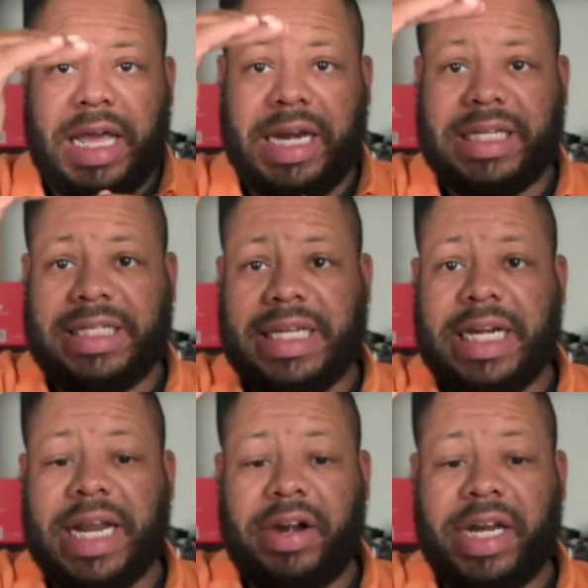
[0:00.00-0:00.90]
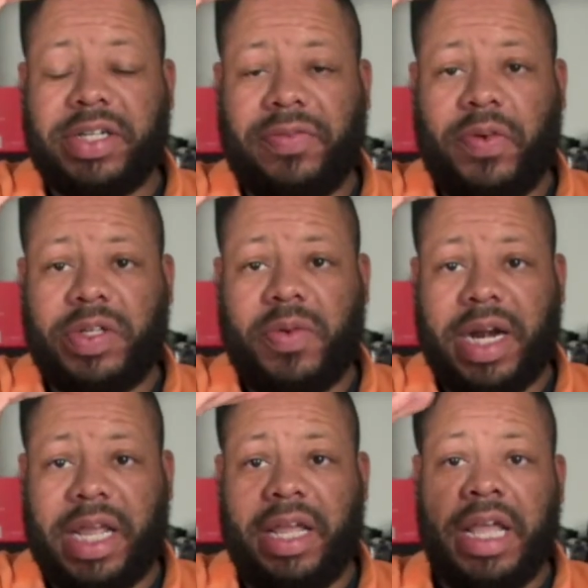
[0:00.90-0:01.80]
and extend it out an extra
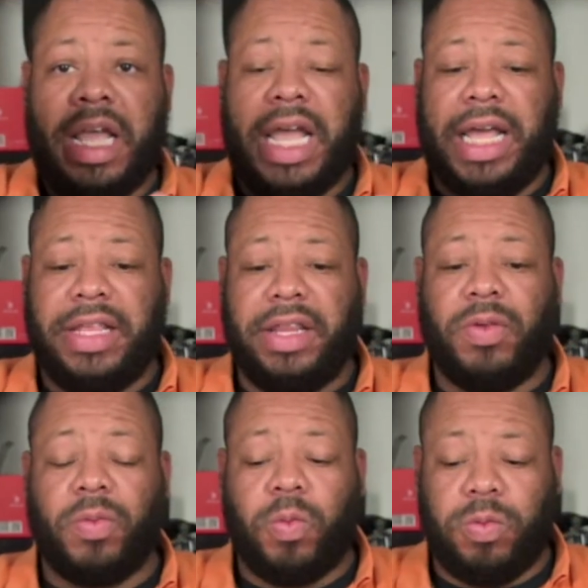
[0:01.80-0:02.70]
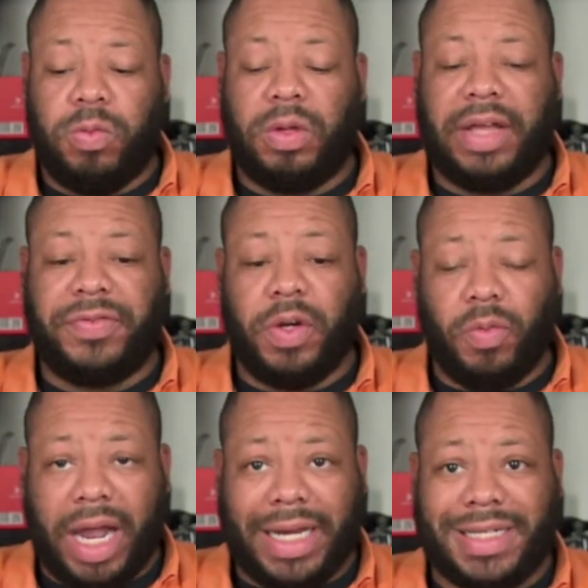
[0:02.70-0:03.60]
420. And then the left
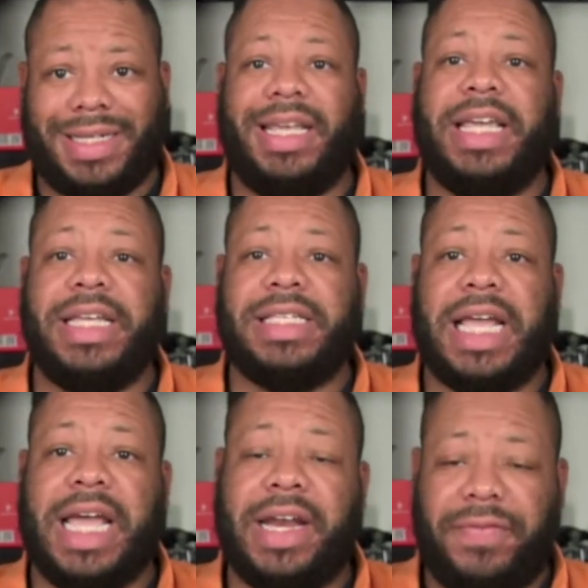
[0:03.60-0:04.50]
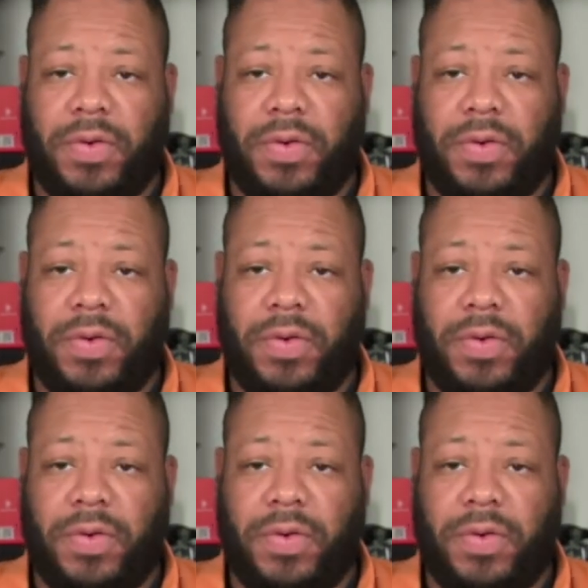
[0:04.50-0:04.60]
and right is at